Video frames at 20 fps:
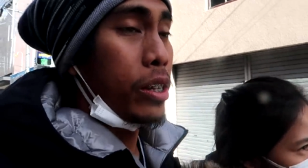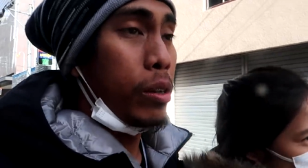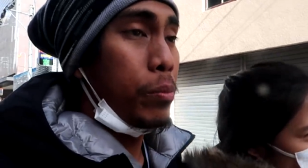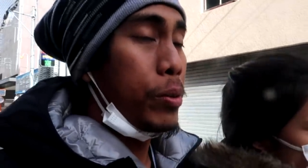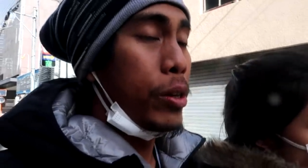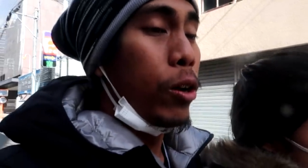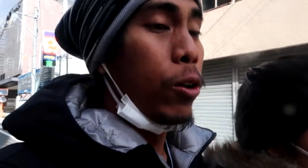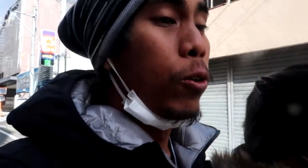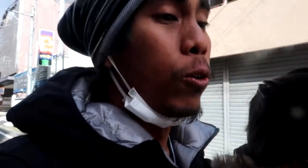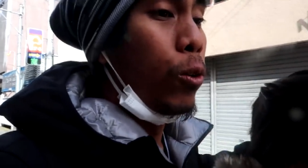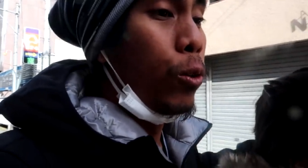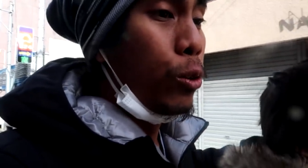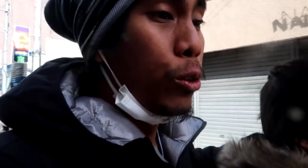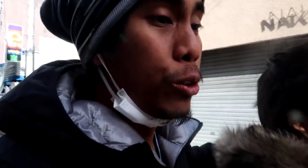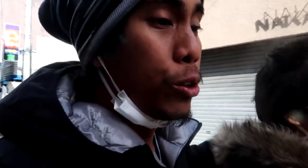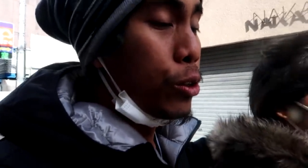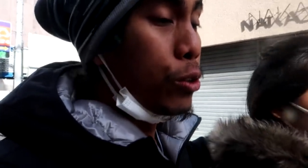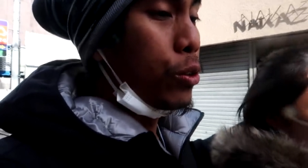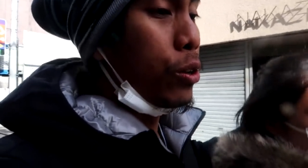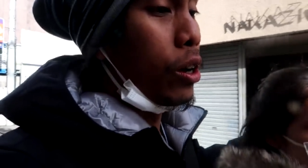gonna be a whole
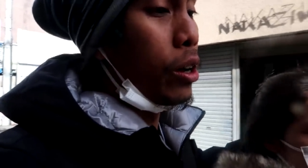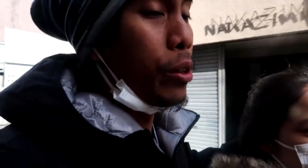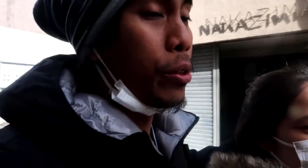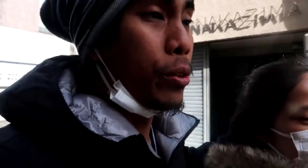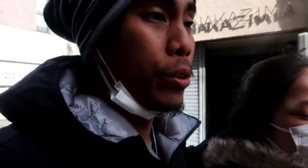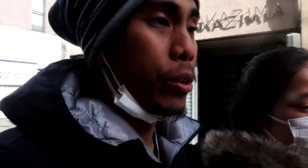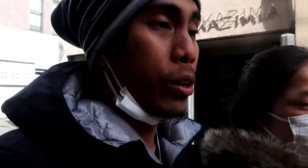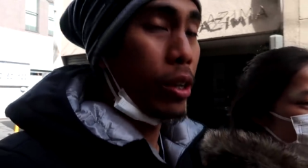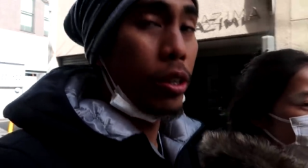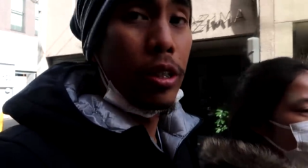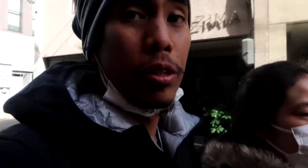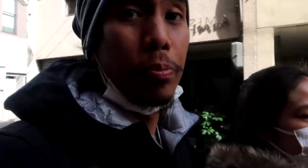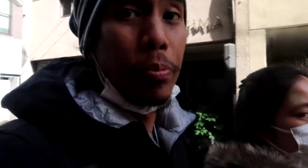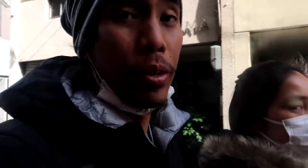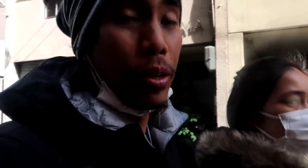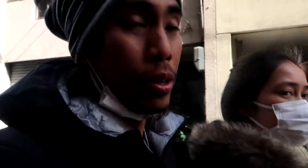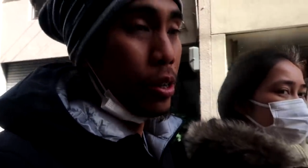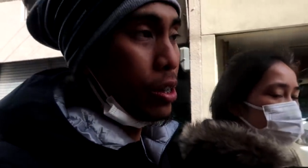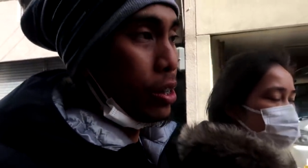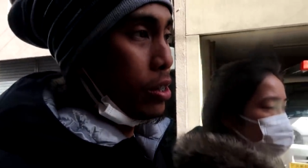new other
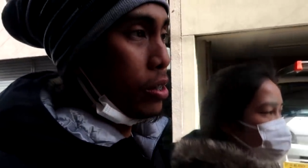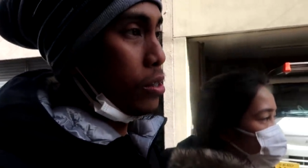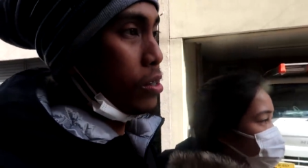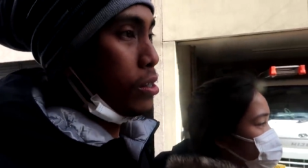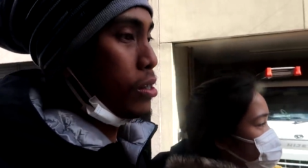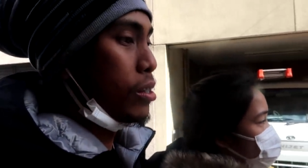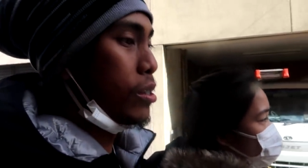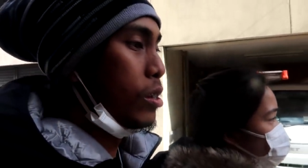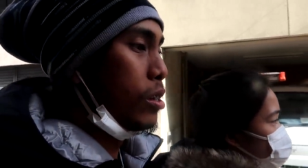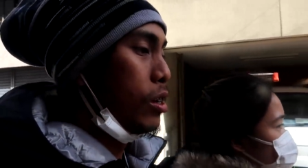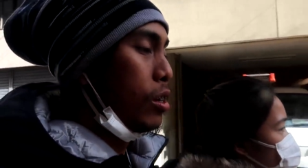experience,